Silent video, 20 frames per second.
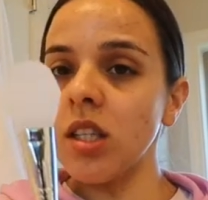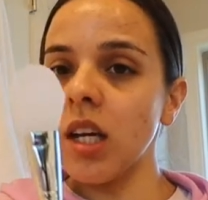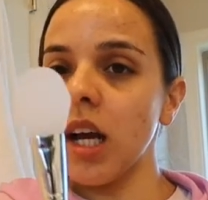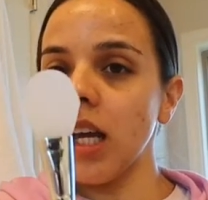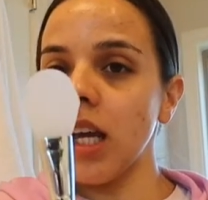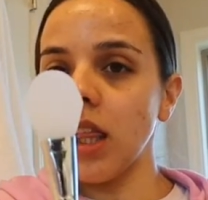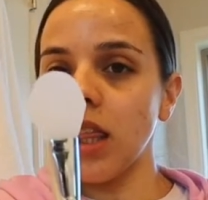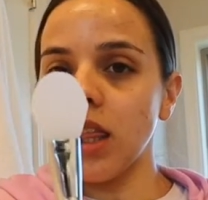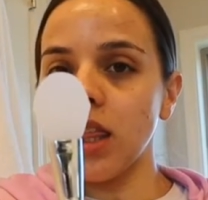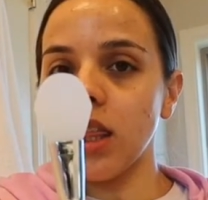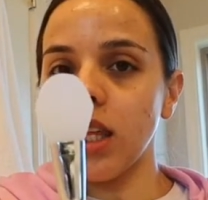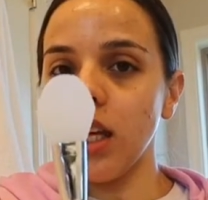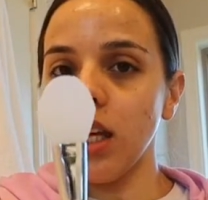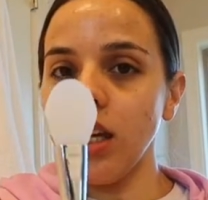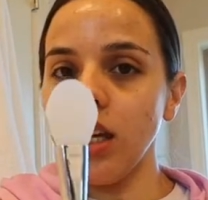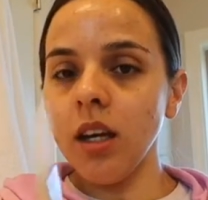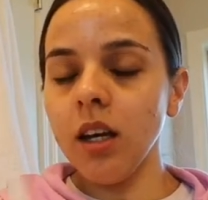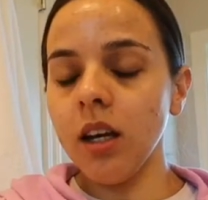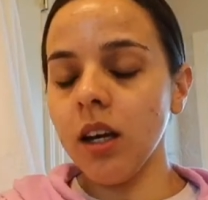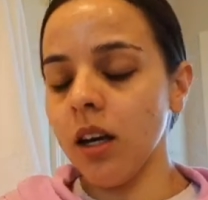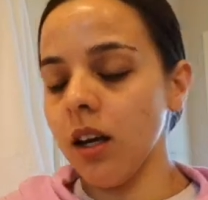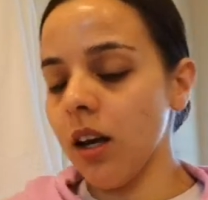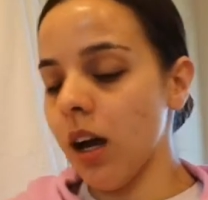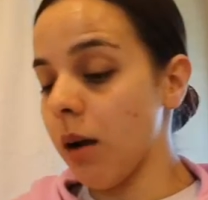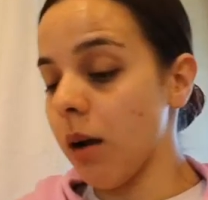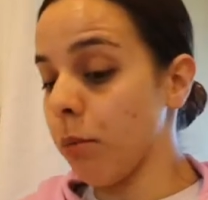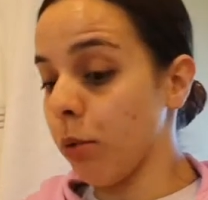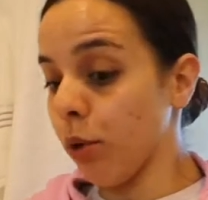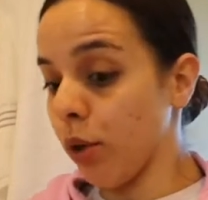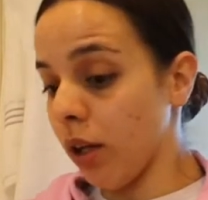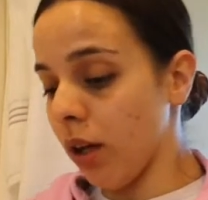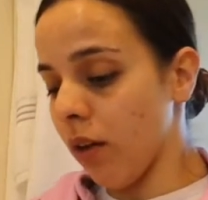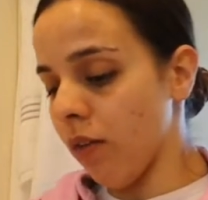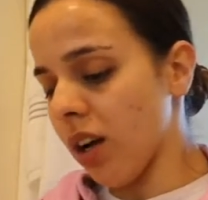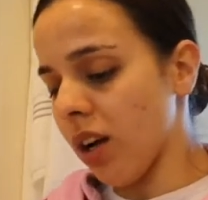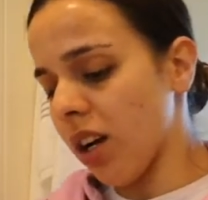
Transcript: I believe I